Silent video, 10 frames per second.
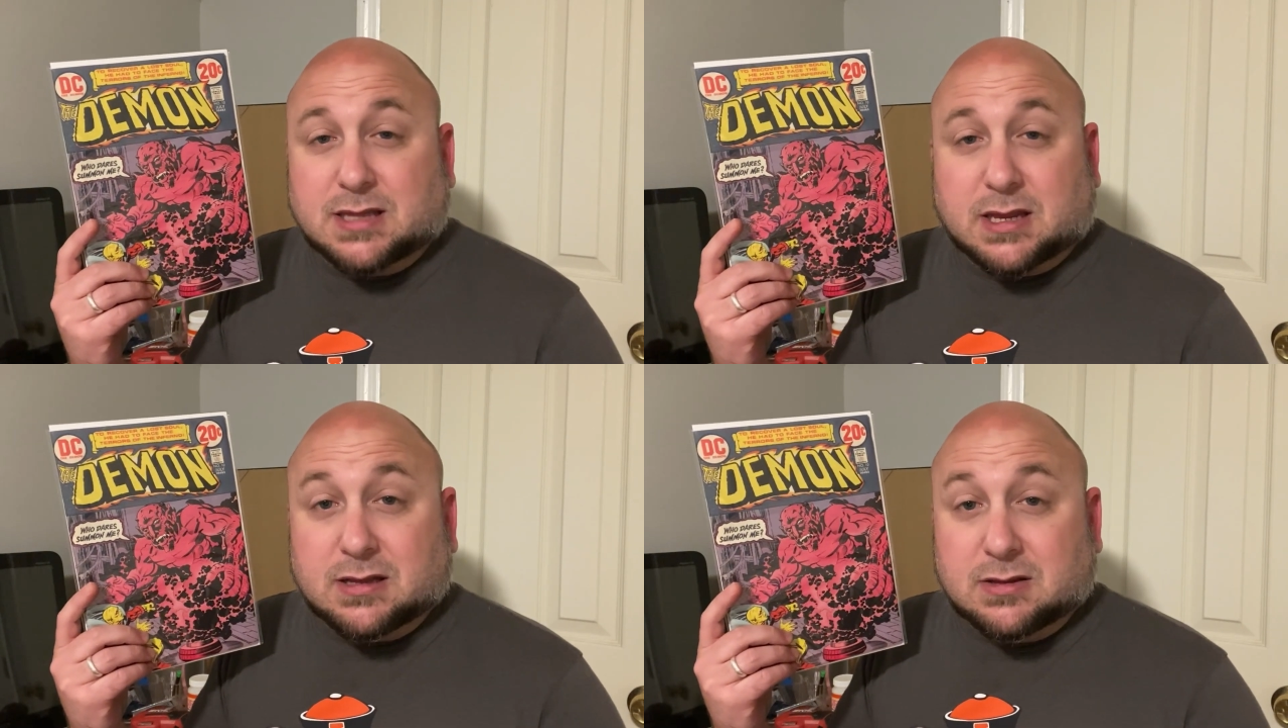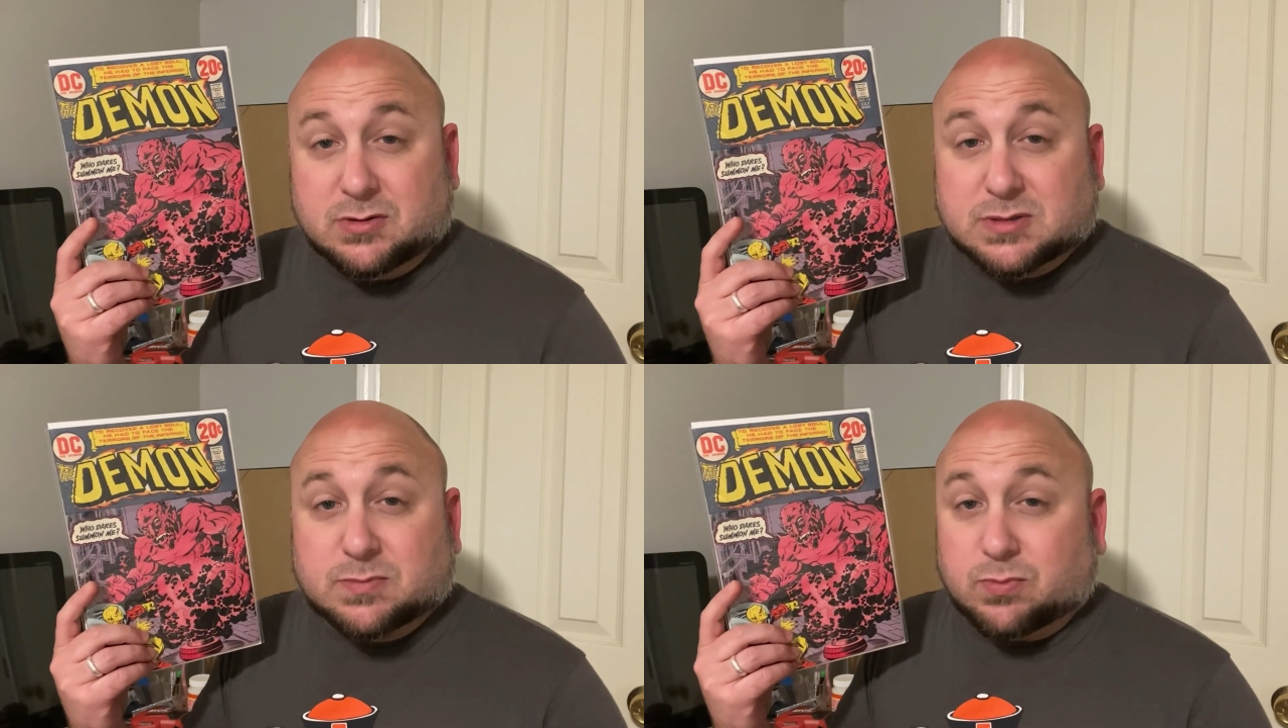like, it
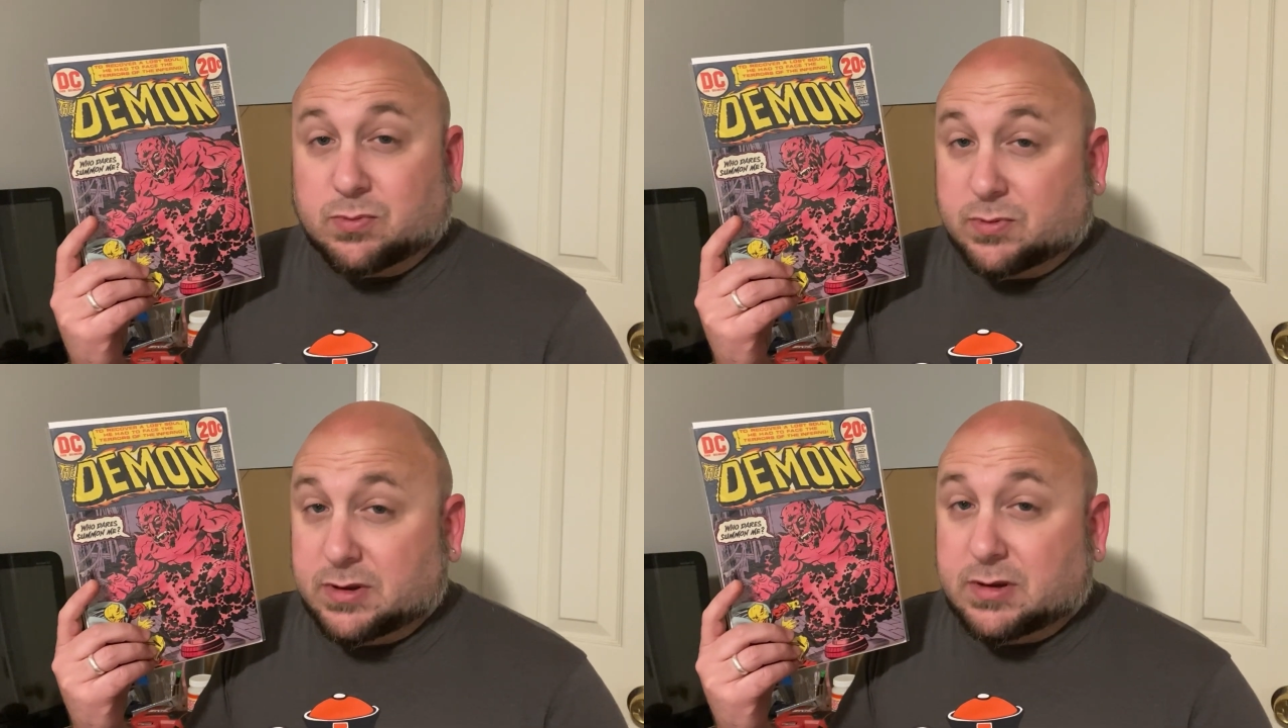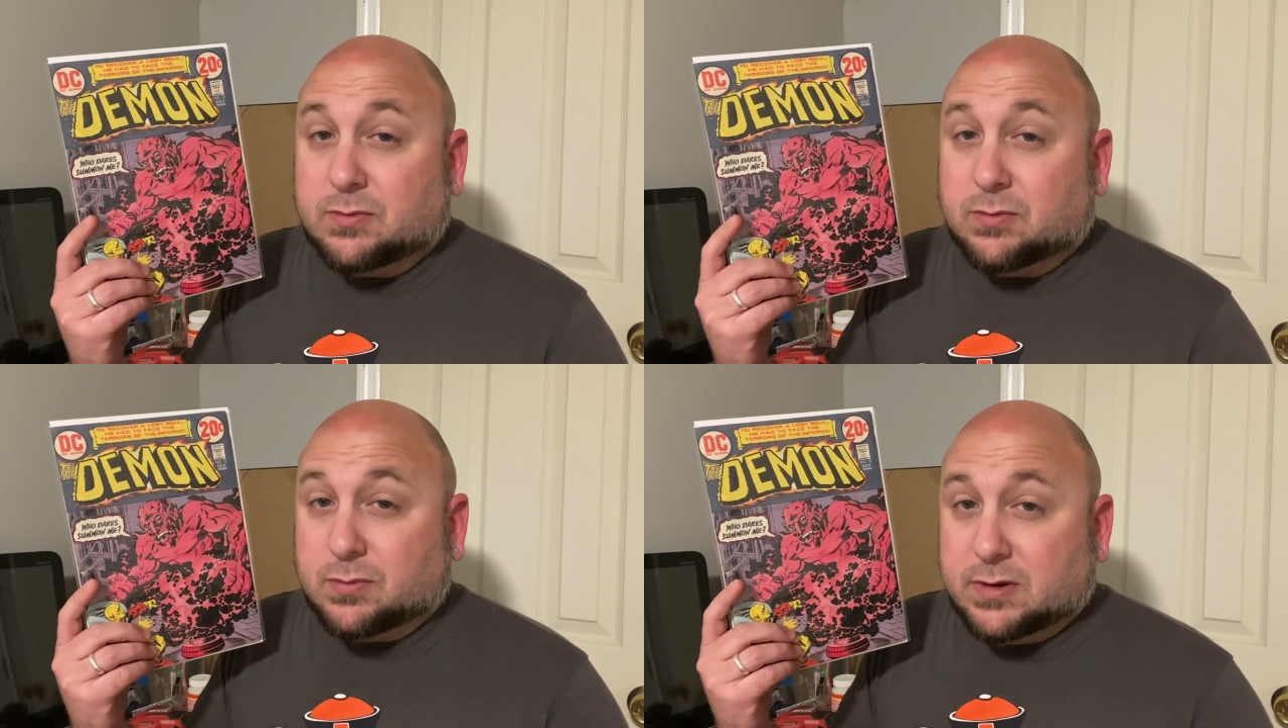looks really,
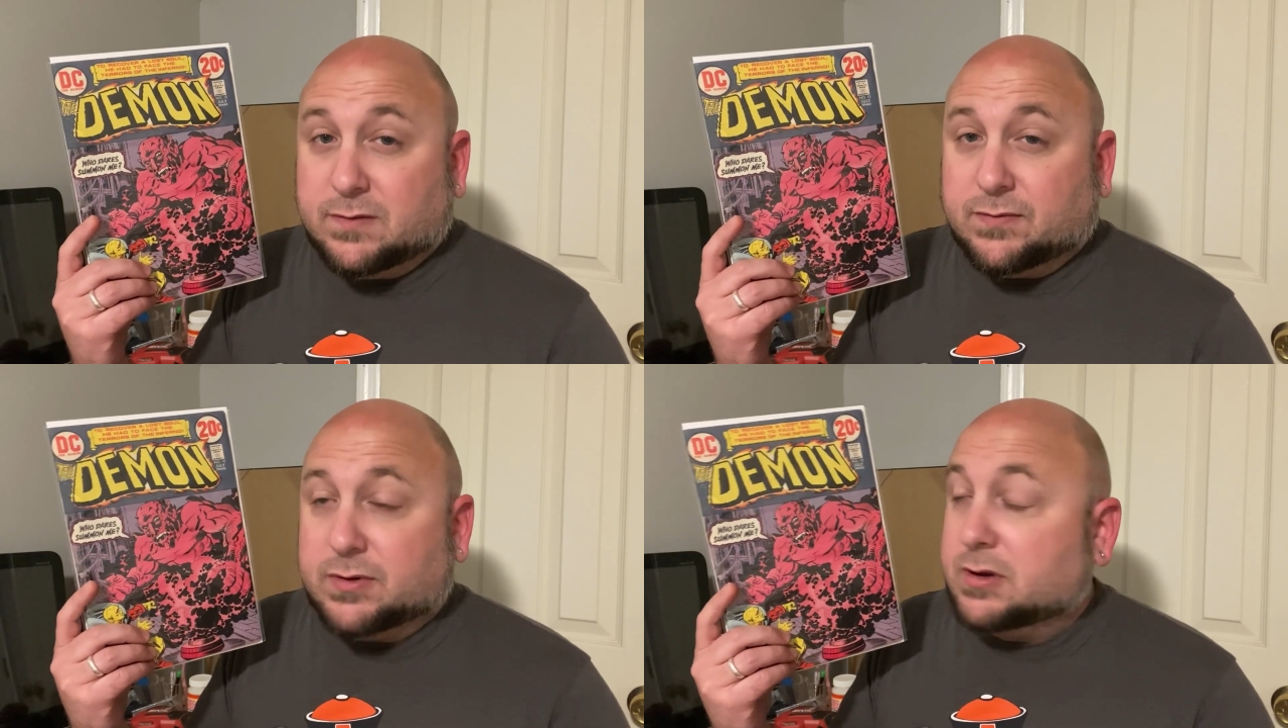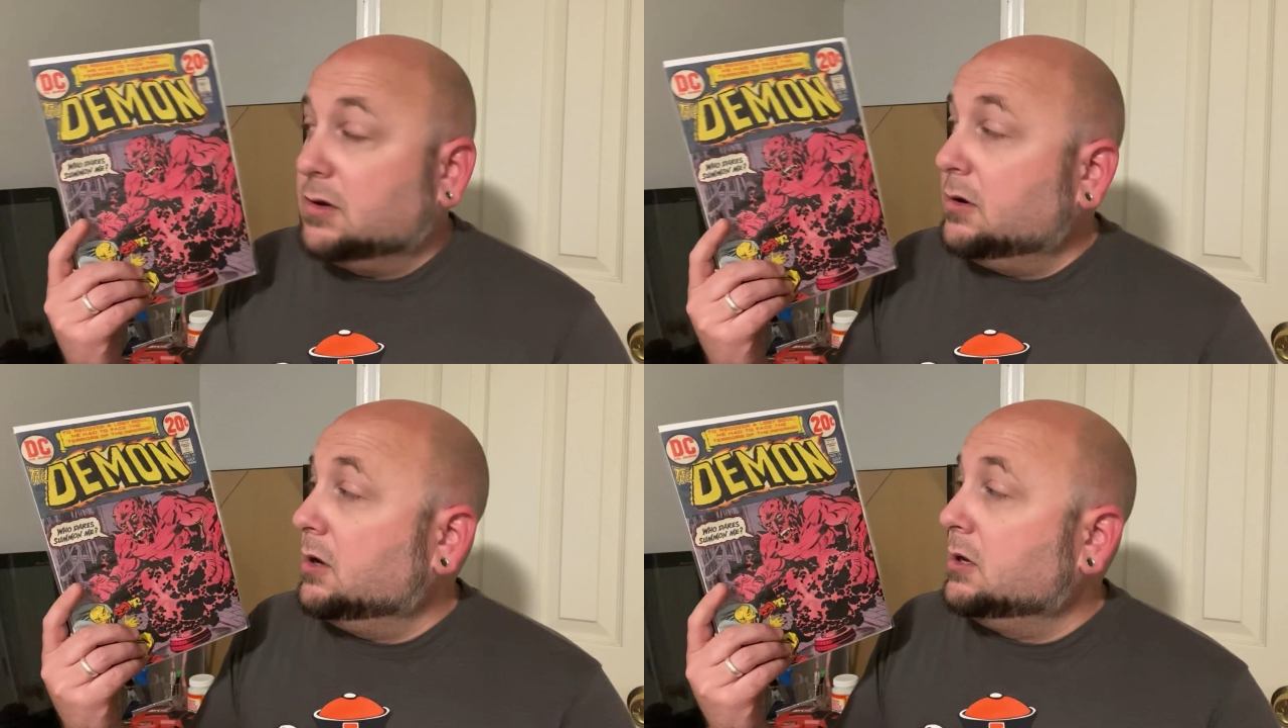really freaking
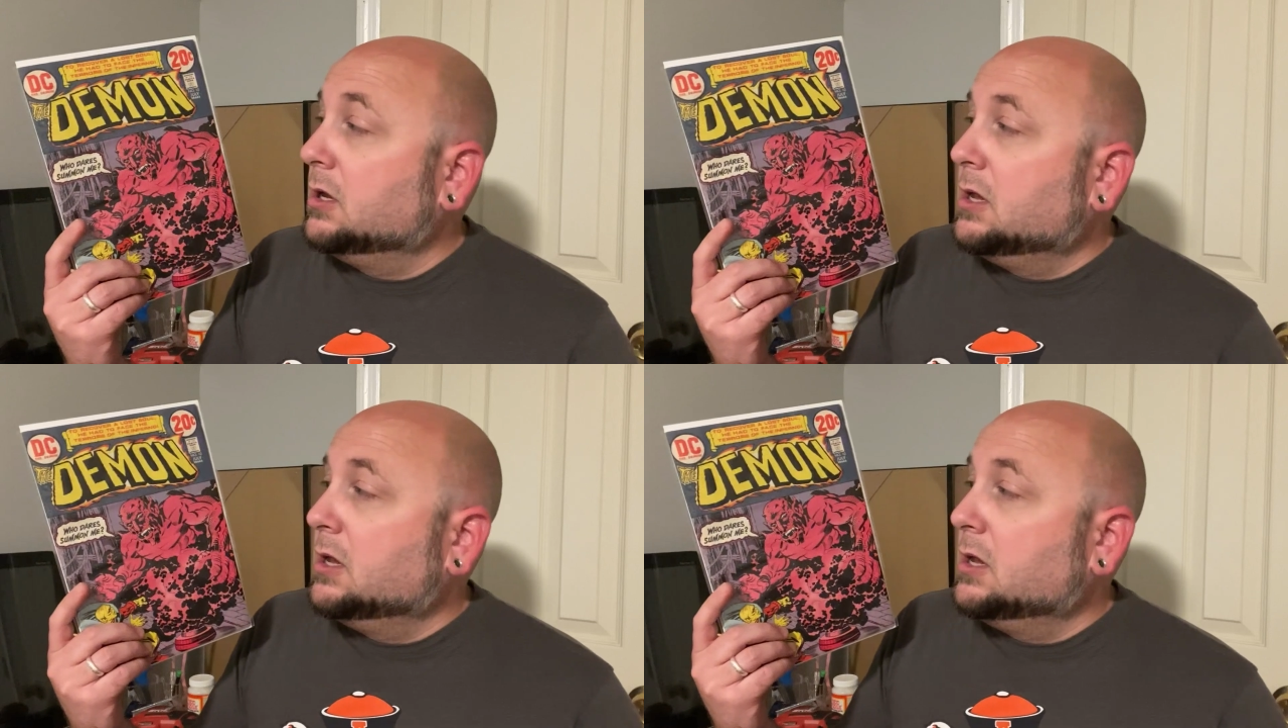good.